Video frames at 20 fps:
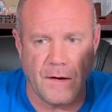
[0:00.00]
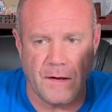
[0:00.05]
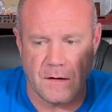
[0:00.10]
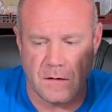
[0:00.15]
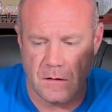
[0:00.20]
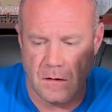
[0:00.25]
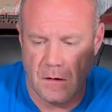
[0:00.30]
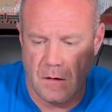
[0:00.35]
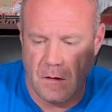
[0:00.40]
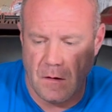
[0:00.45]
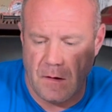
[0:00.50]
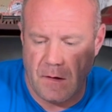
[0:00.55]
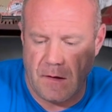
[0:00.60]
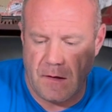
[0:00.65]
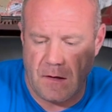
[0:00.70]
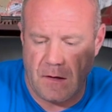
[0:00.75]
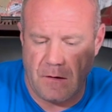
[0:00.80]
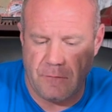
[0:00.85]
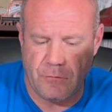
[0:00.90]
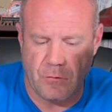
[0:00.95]
And if you're
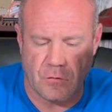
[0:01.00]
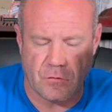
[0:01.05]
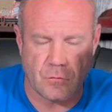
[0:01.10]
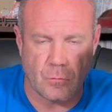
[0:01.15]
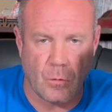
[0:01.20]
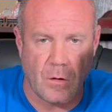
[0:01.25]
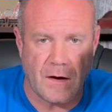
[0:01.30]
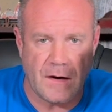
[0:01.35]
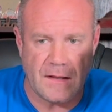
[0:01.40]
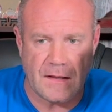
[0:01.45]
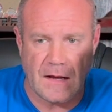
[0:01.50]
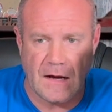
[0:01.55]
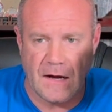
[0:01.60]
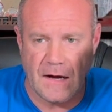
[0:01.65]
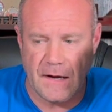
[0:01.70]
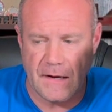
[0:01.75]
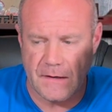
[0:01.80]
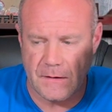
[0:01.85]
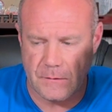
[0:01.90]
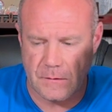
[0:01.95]
squatting high,
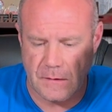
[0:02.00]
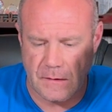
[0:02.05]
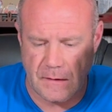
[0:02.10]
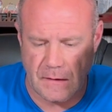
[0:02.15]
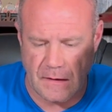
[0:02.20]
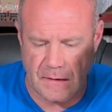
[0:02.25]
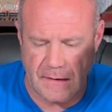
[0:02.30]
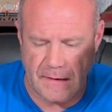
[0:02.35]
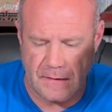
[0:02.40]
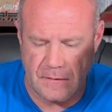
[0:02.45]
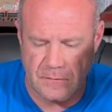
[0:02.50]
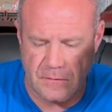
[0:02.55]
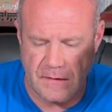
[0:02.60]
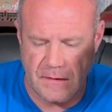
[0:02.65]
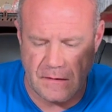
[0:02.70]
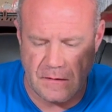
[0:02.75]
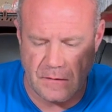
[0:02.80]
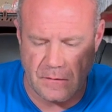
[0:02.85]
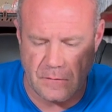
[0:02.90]
and like I had this kid the other day,